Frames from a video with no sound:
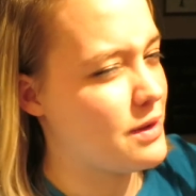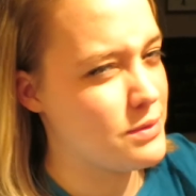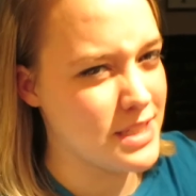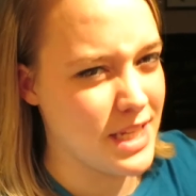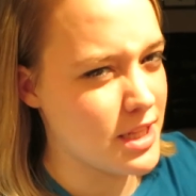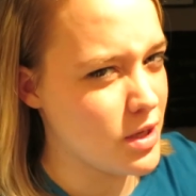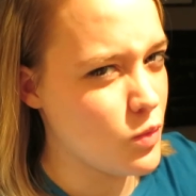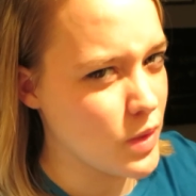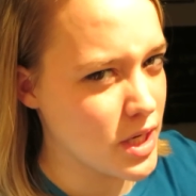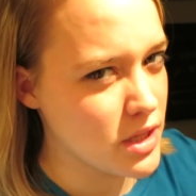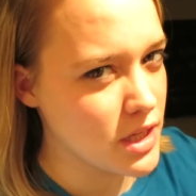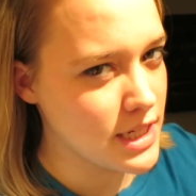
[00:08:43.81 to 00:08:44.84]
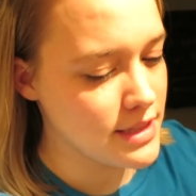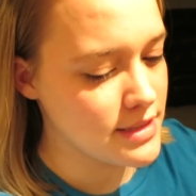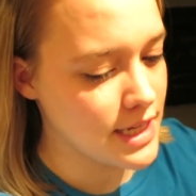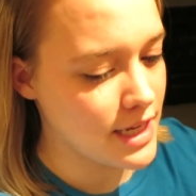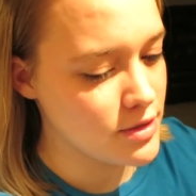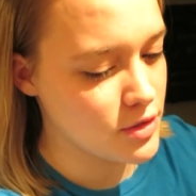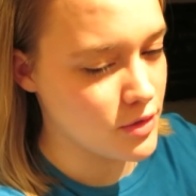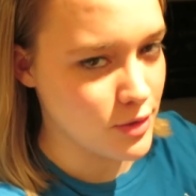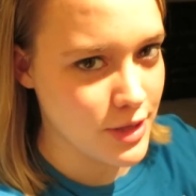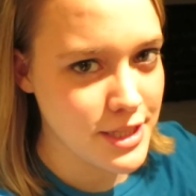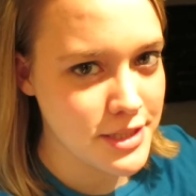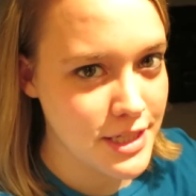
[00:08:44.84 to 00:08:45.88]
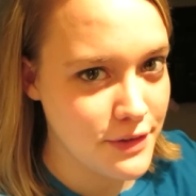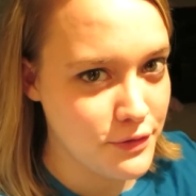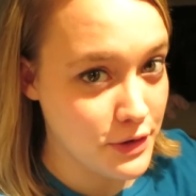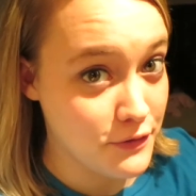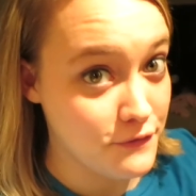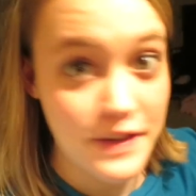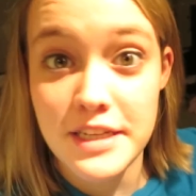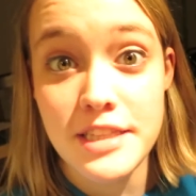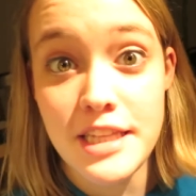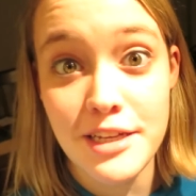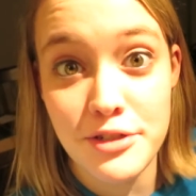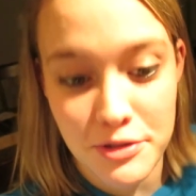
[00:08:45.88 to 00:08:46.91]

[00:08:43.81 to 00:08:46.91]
it was like a little weird looking inside, so let's see if we fix the